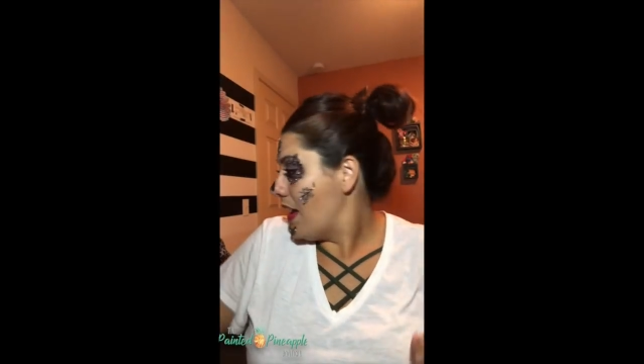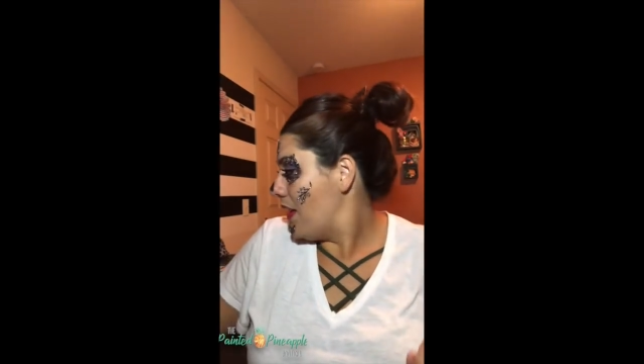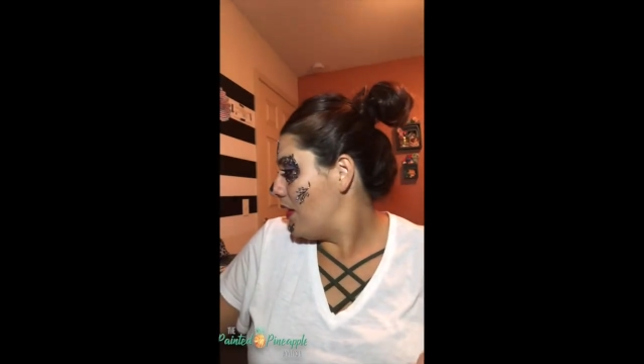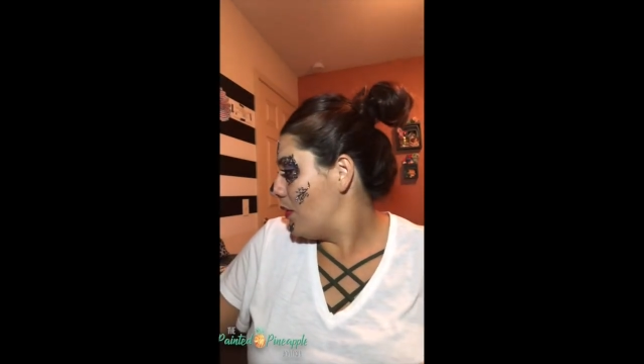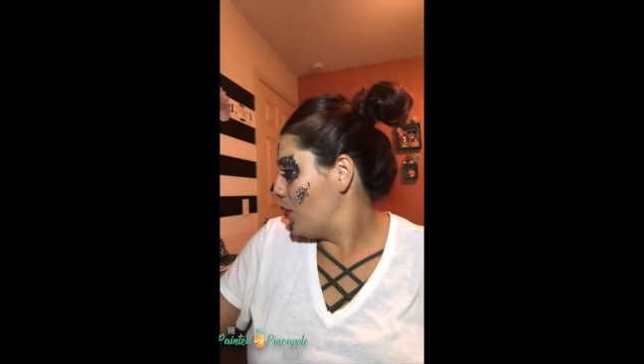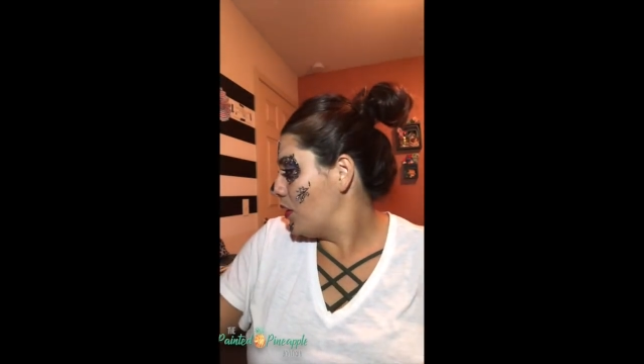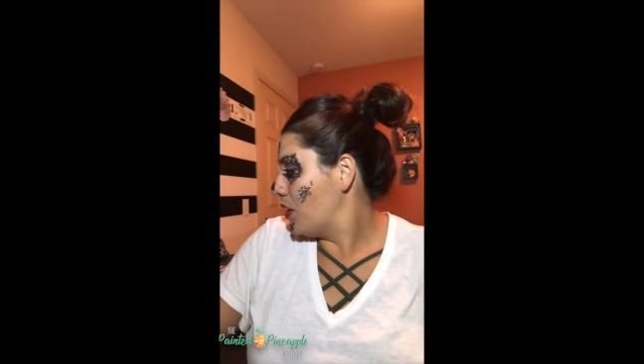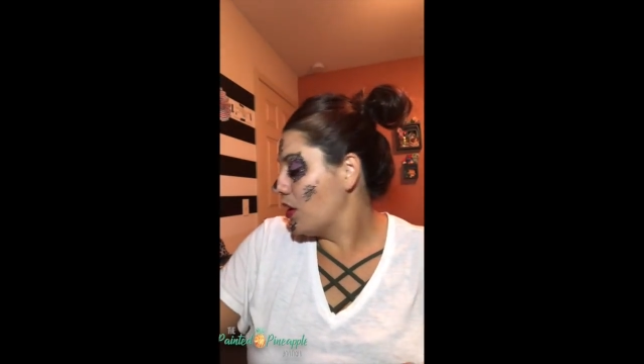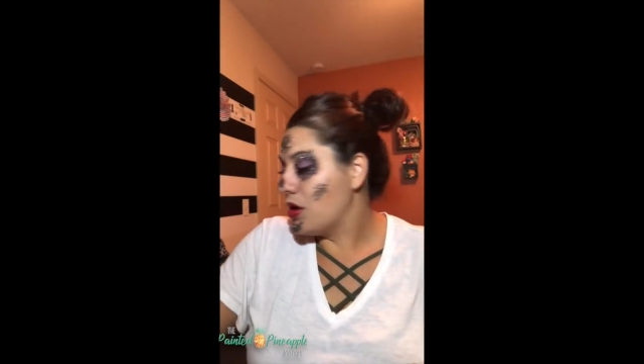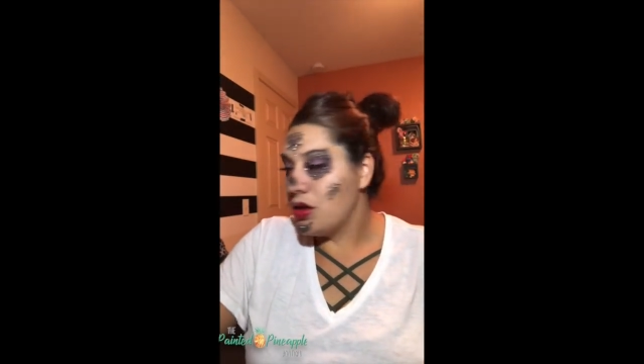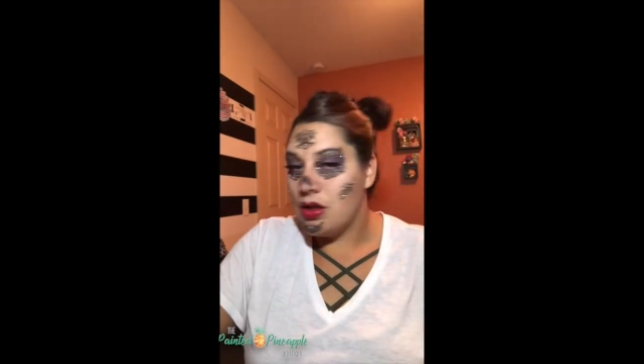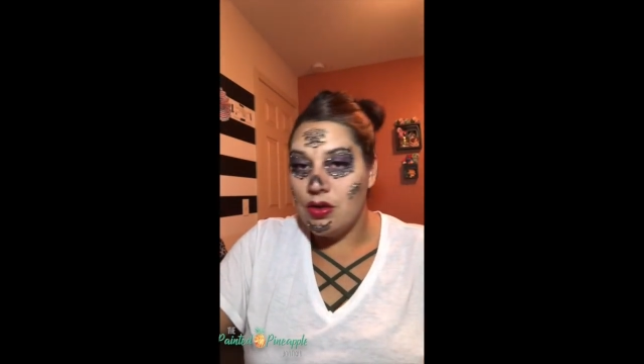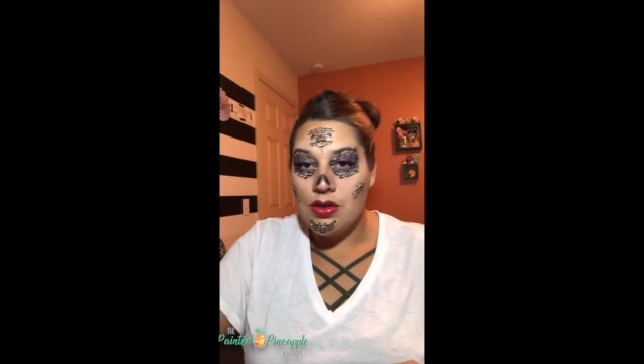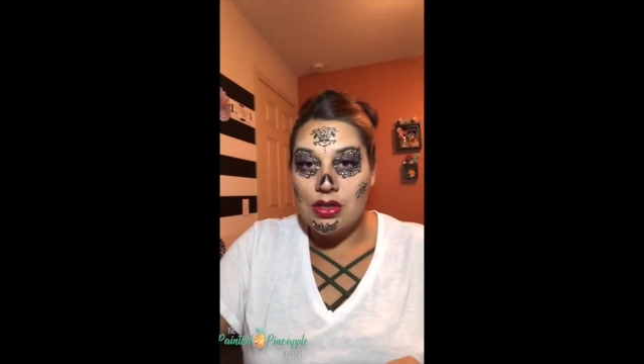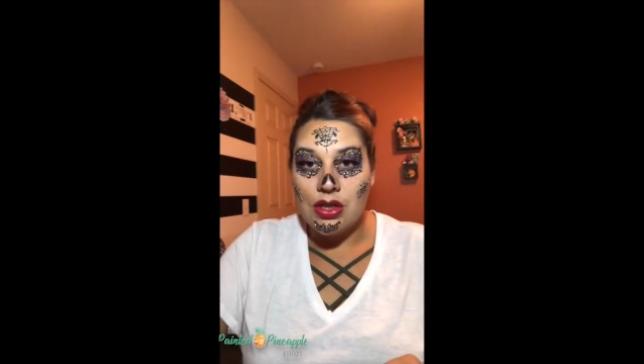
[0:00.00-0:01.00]
And then what you're gonna
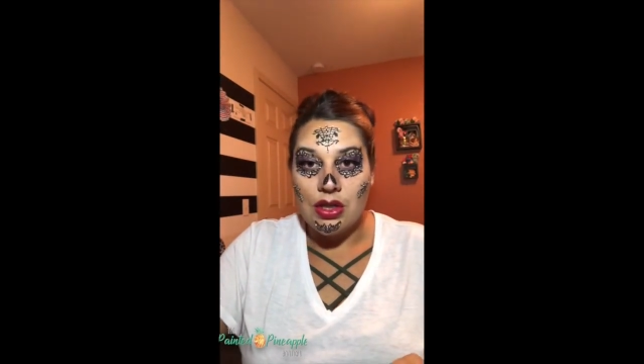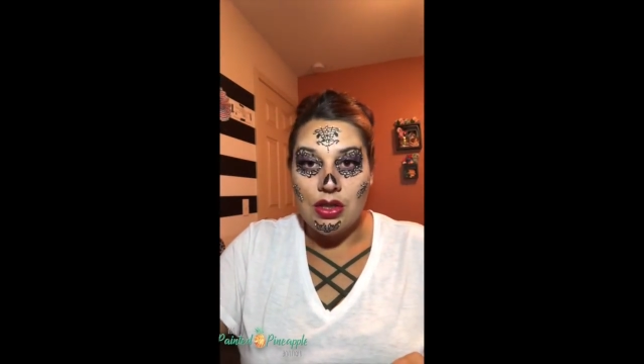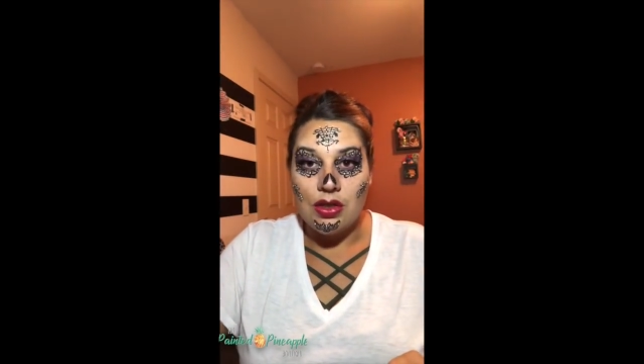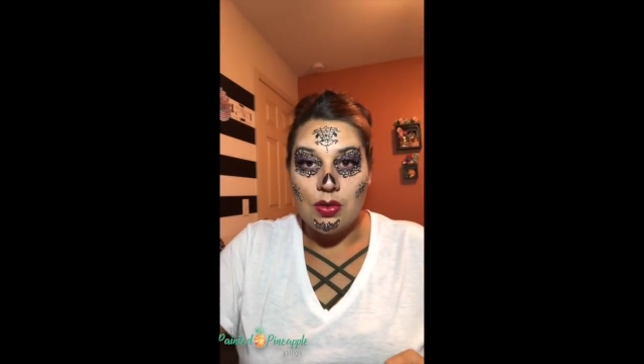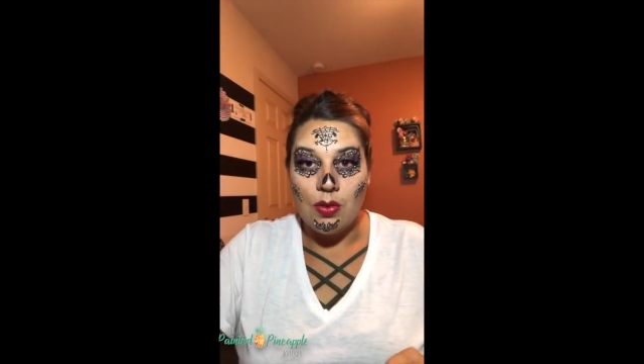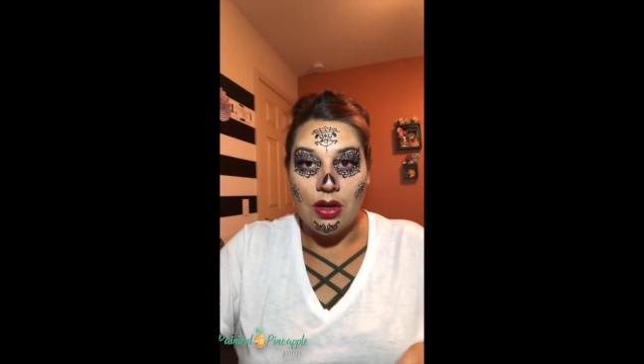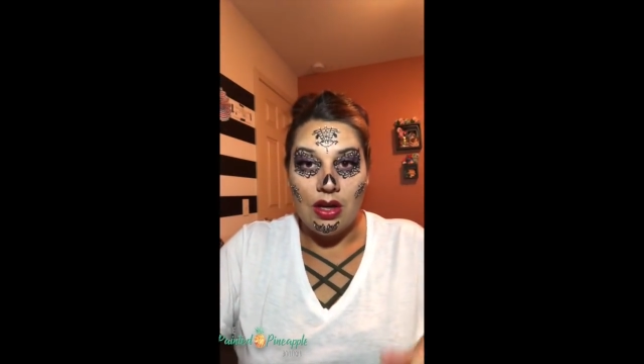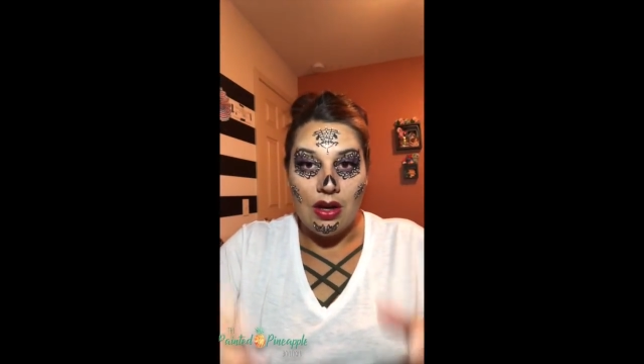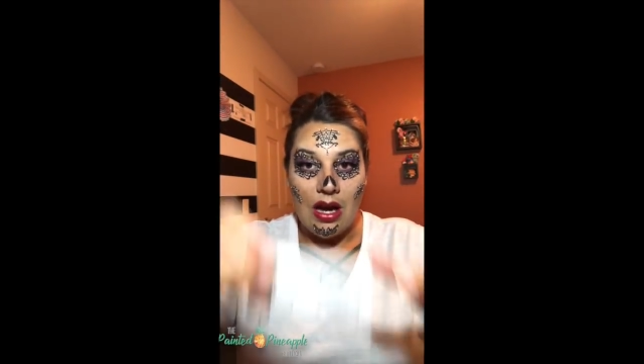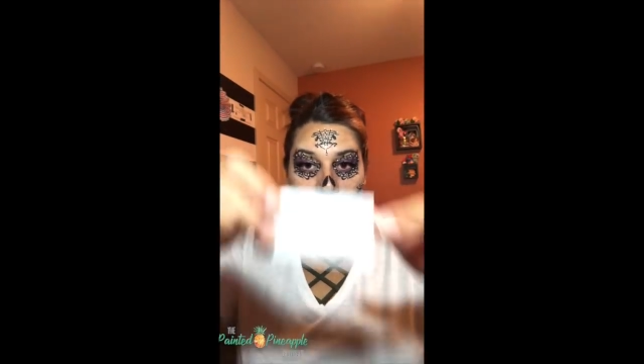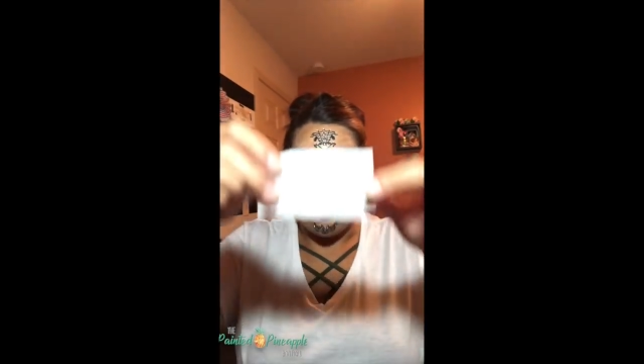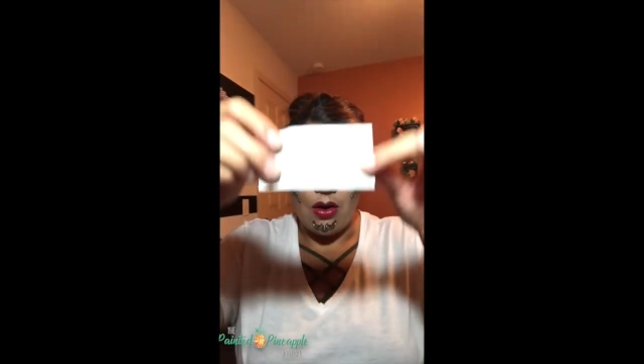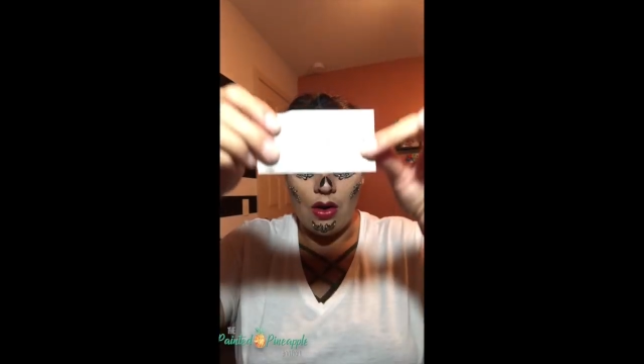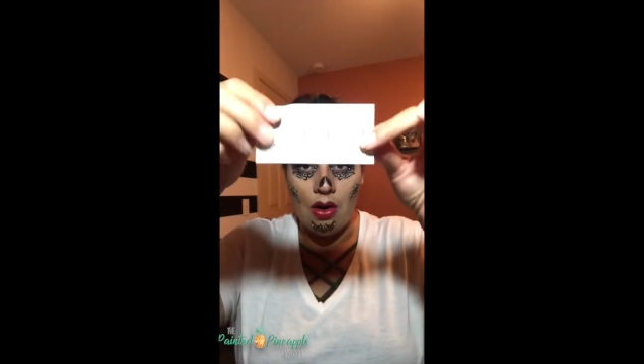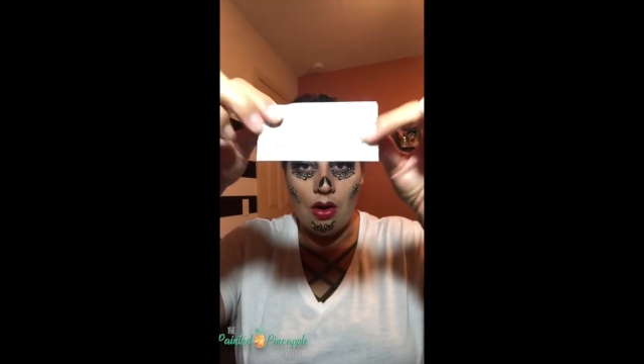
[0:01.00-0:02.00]
do is you're gonna use one of your
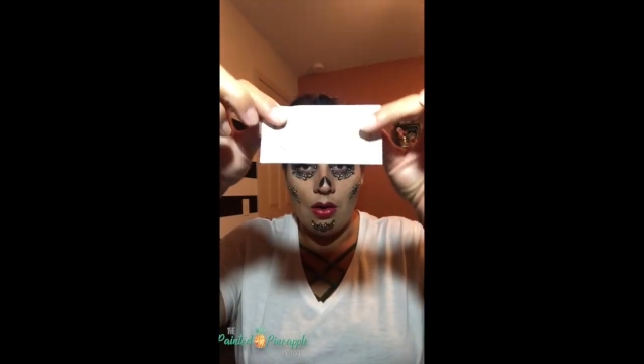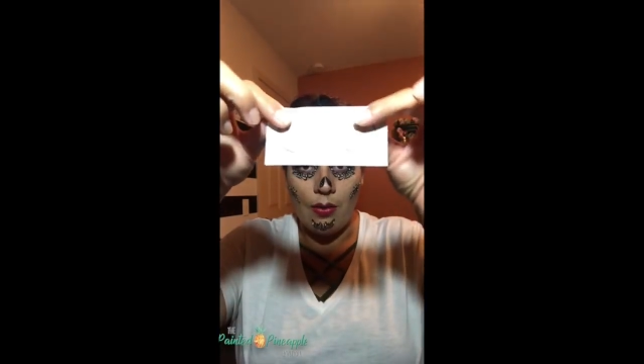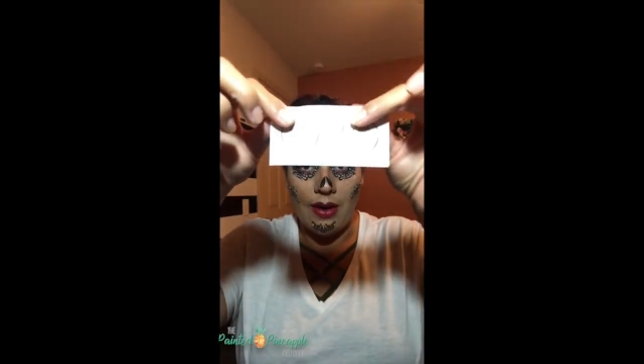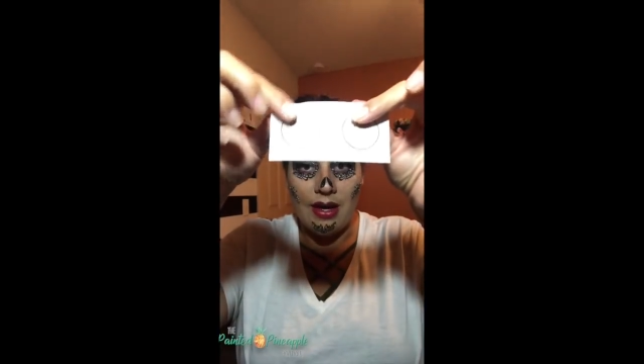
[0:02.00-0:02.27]
alcohol